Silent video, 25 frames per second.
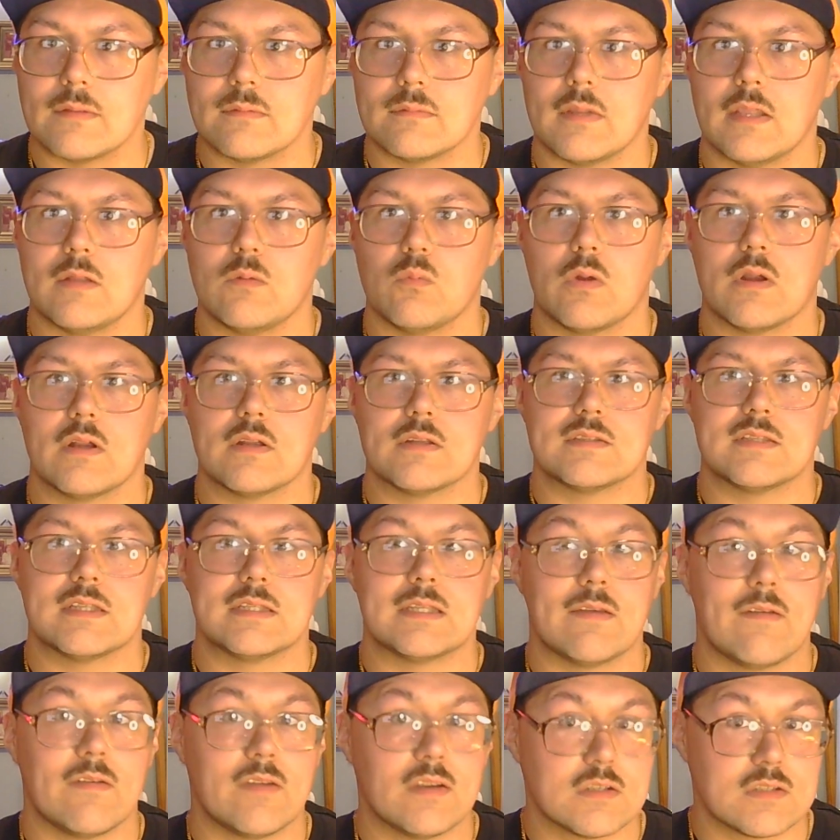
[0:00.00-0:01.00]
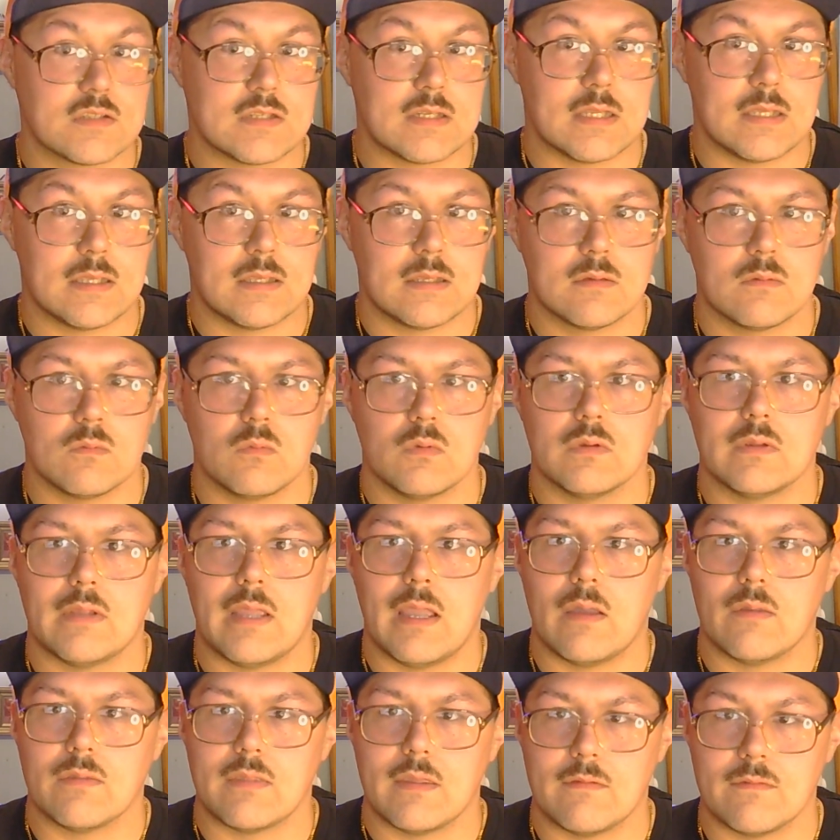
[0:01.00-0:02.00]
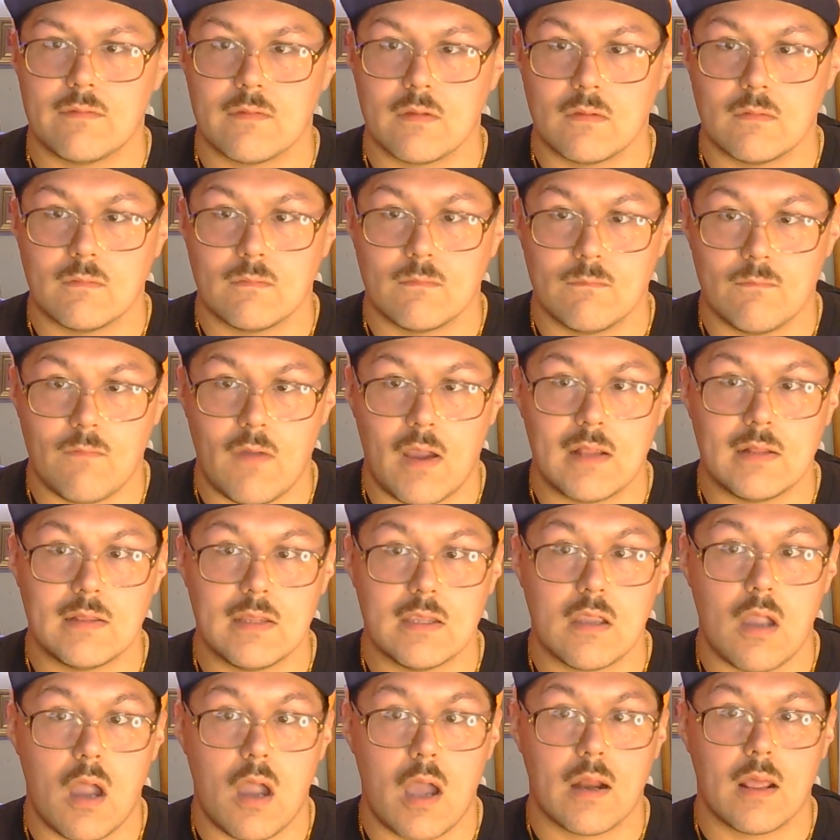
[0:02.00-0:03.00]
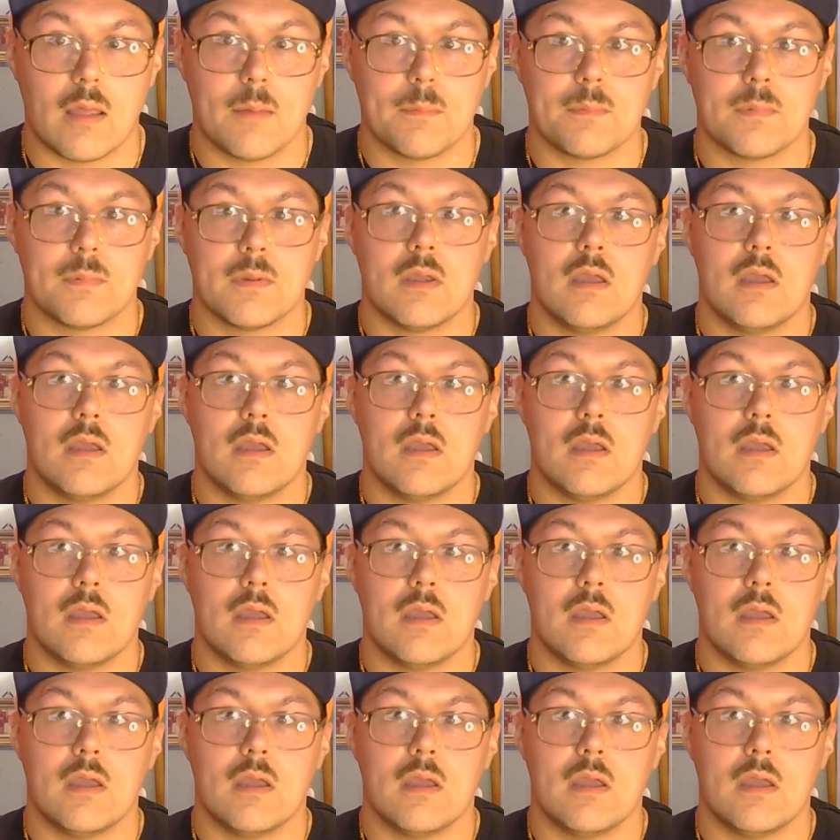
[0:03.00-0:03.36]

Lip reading: And where's the diversity? Well, now they've finally caught up